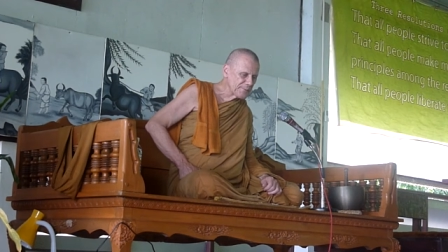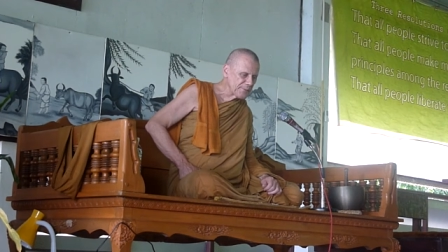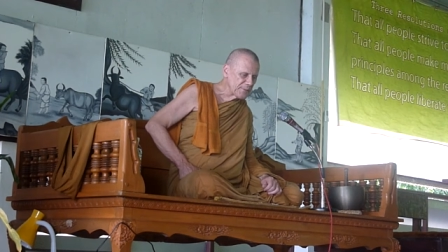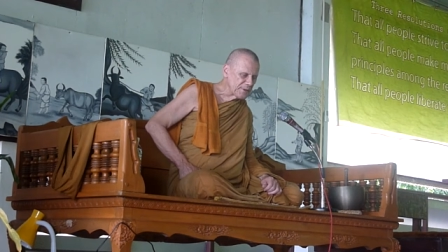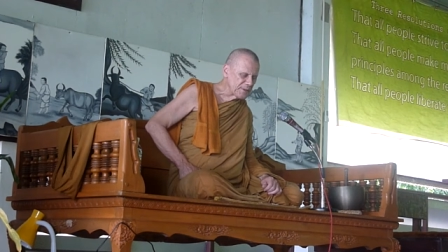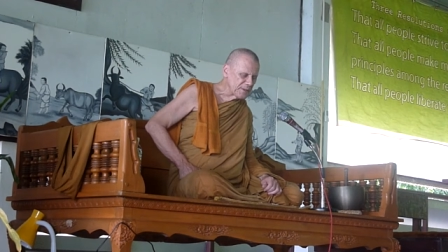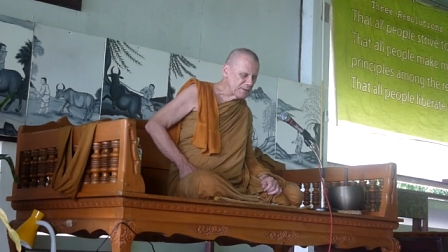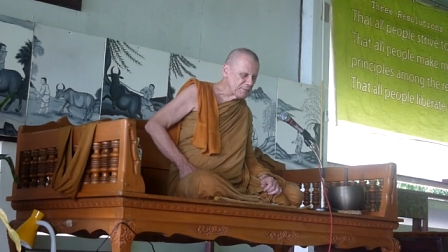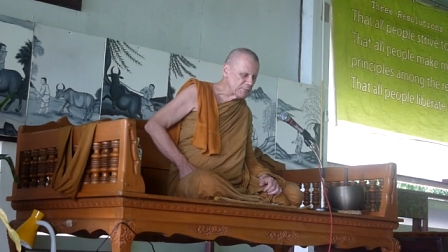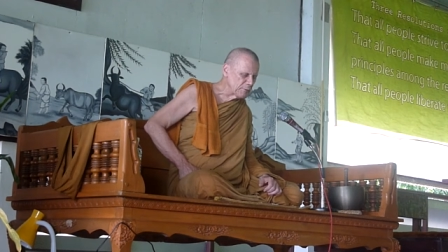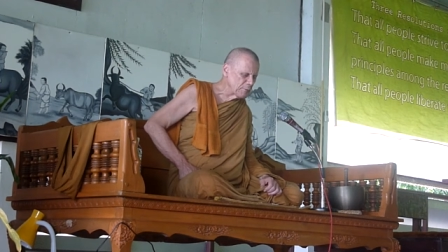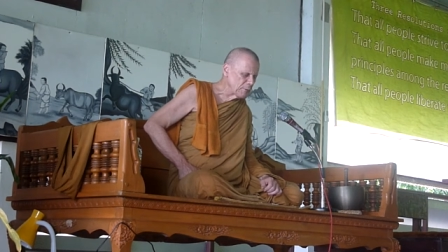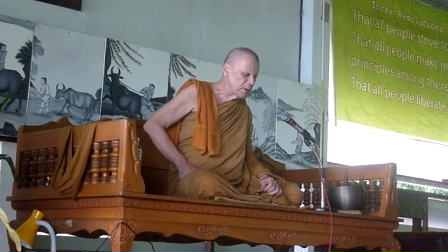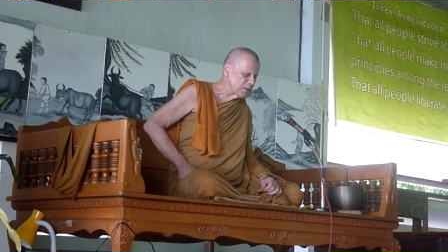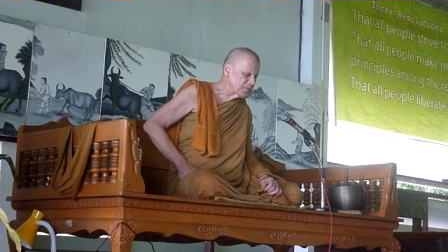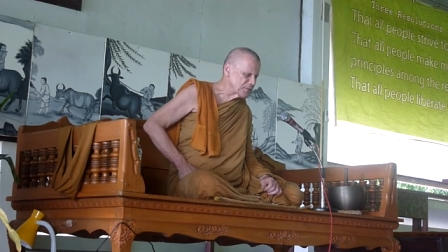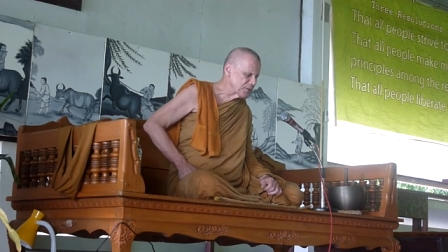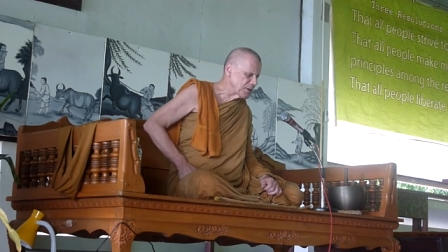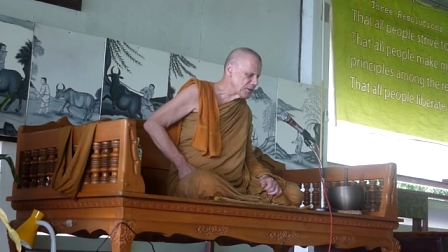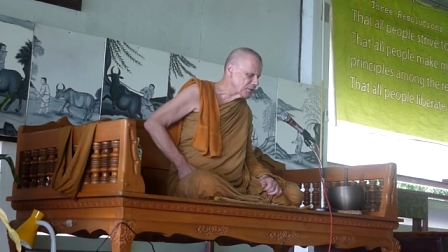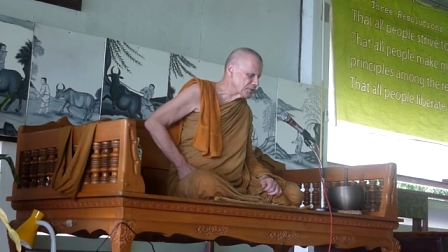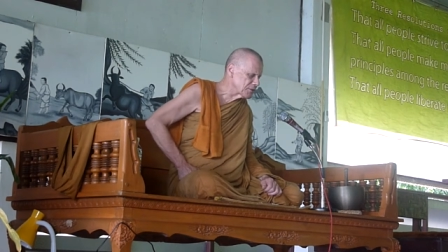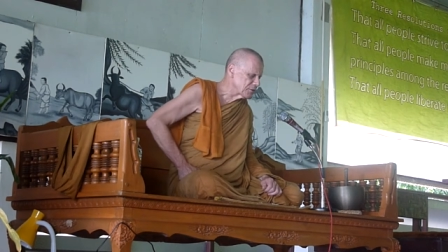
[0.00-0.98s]
I never
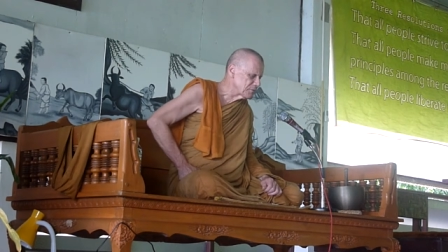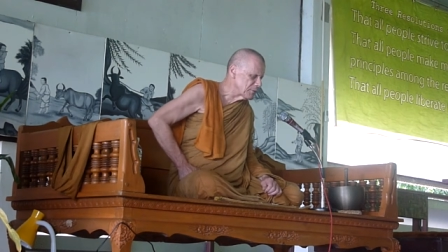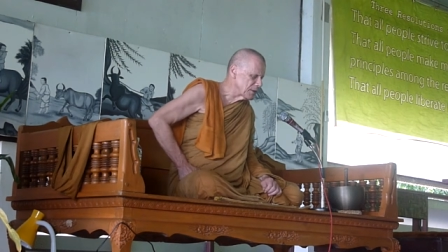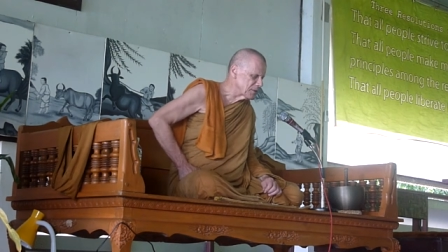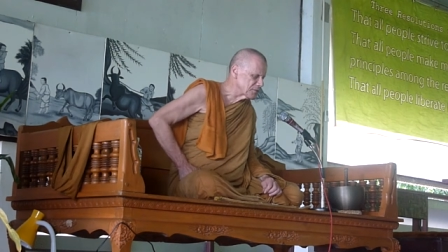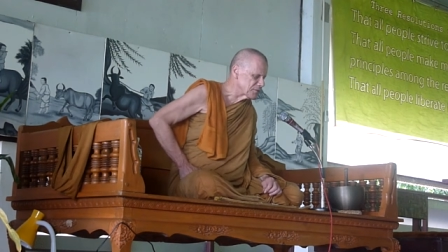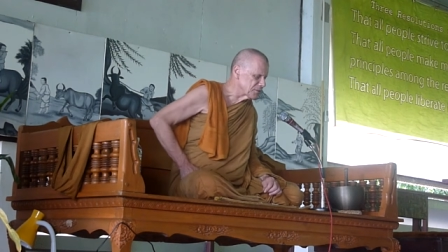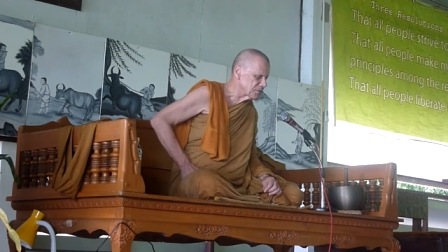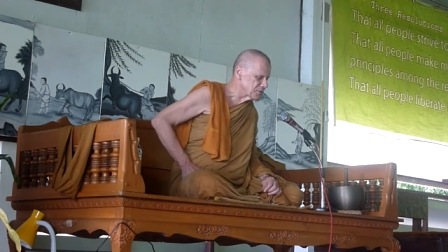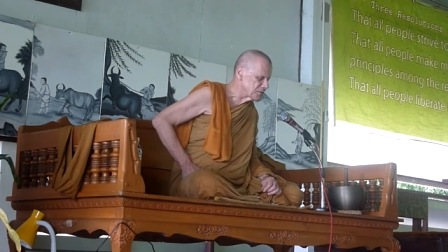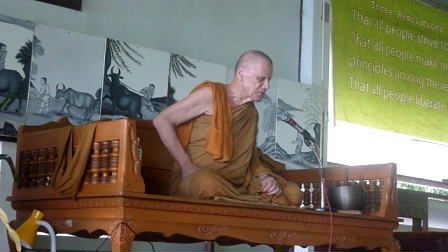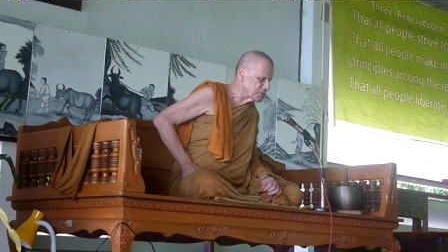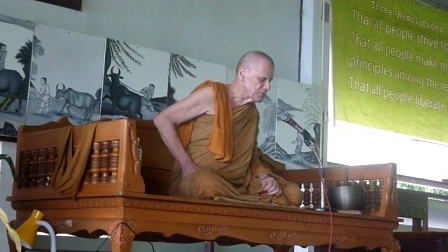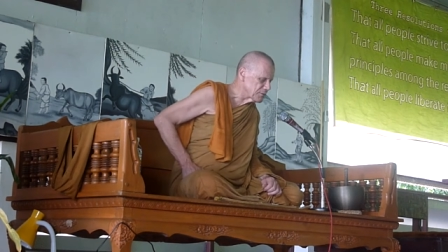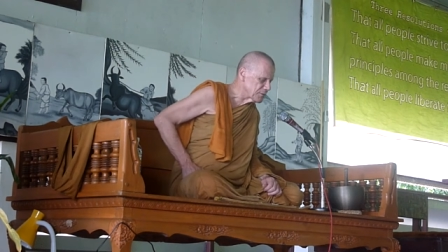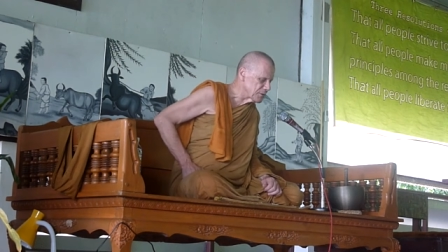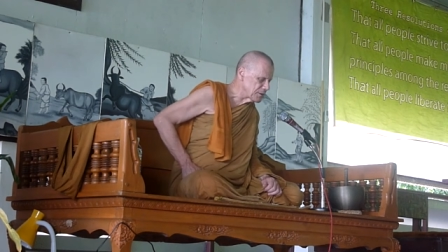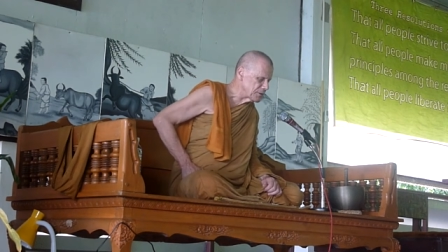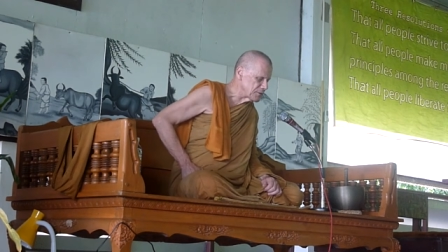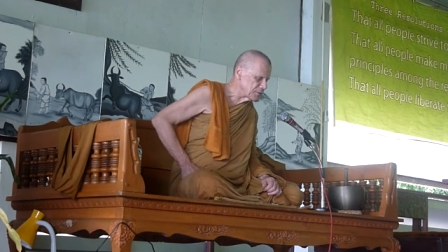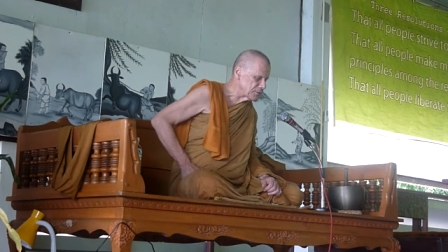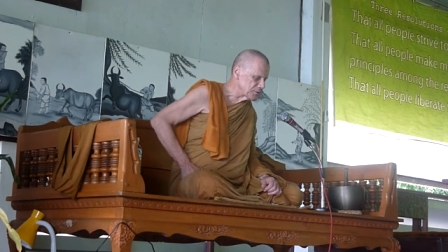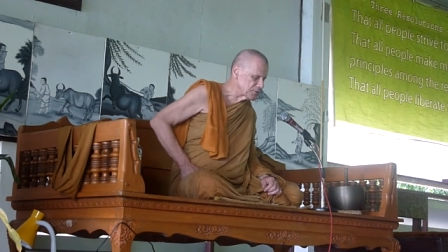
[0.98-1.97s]
was argumentative,
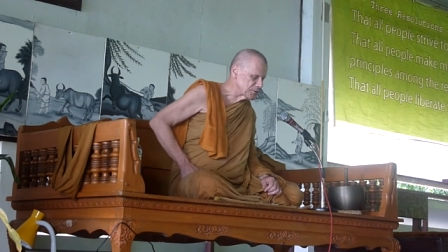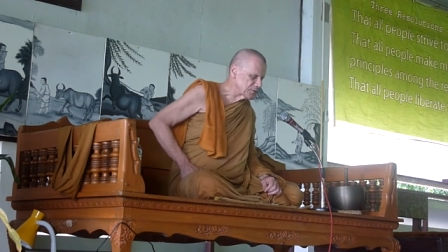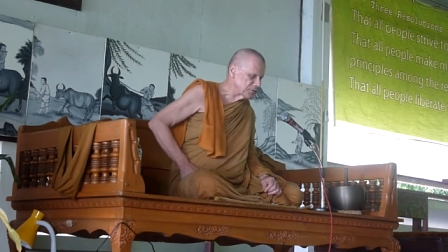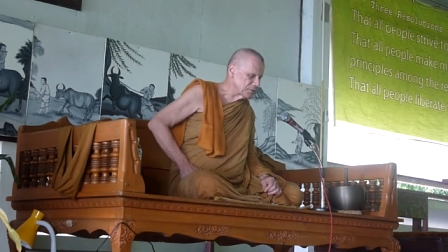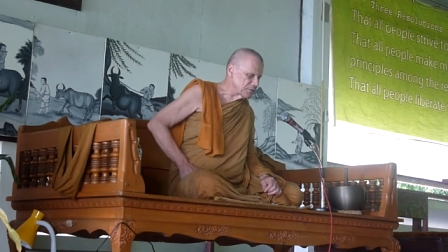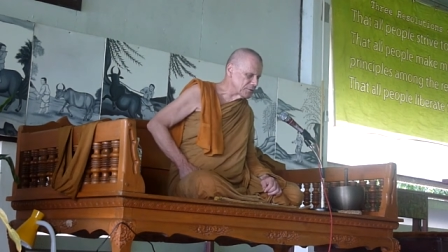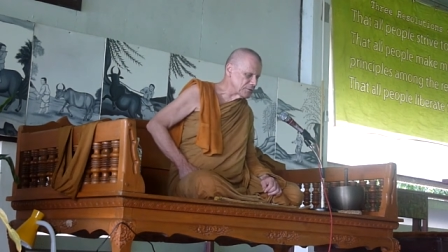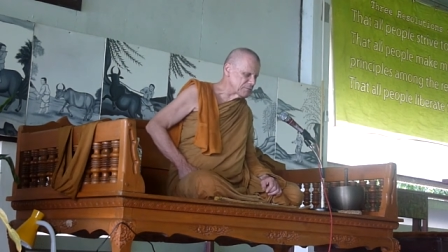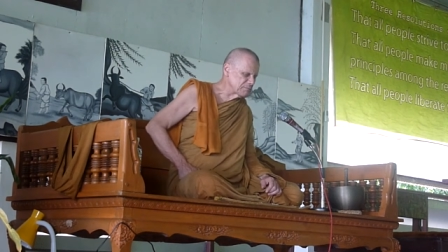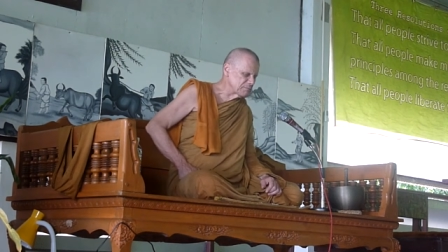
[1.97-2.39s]
though I used to